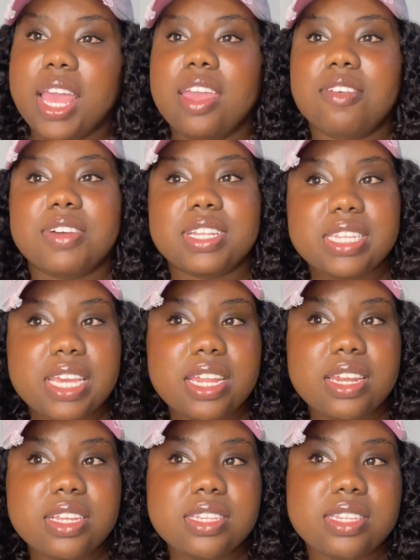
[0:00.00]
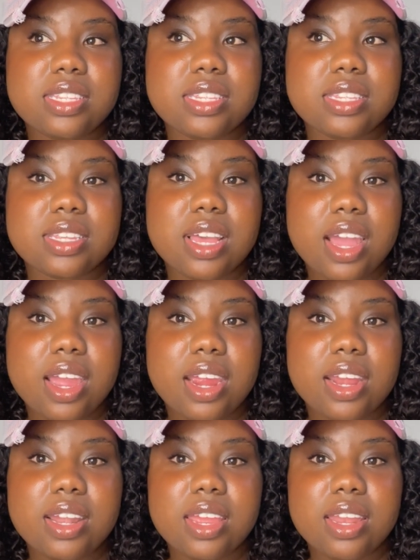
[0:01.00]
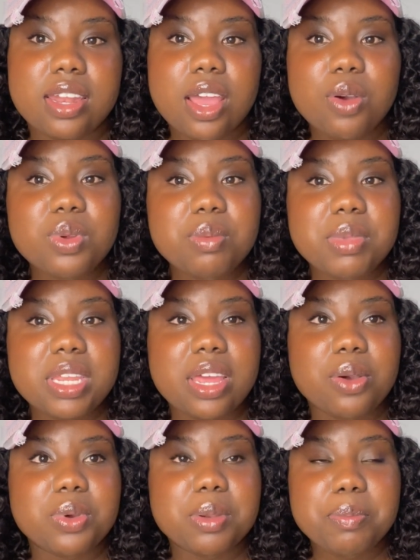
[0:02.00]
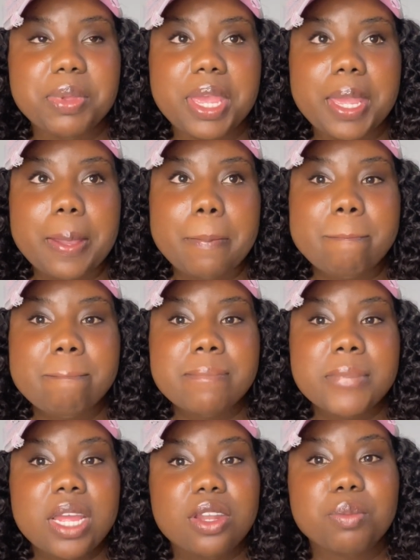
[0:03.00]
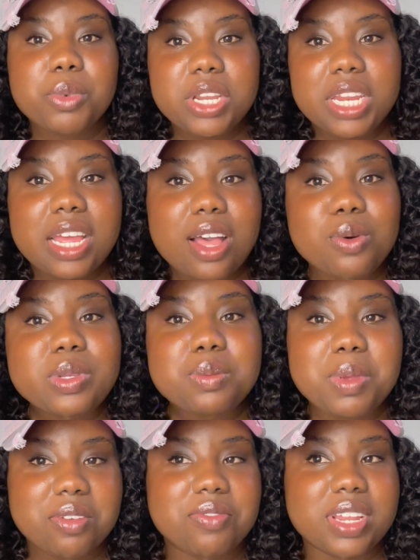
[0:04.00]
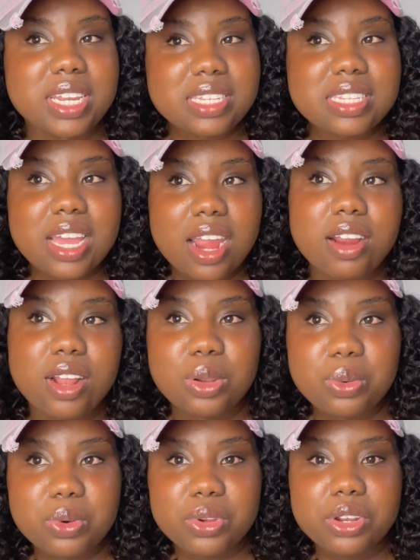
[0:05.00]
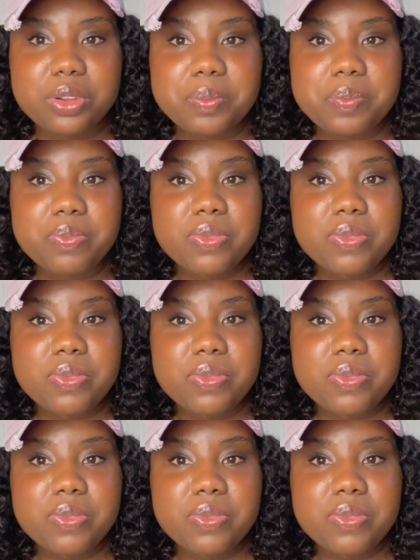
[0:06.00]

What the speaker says: if I take this car, then that would mean I would pay the money that I would spend for this car alone.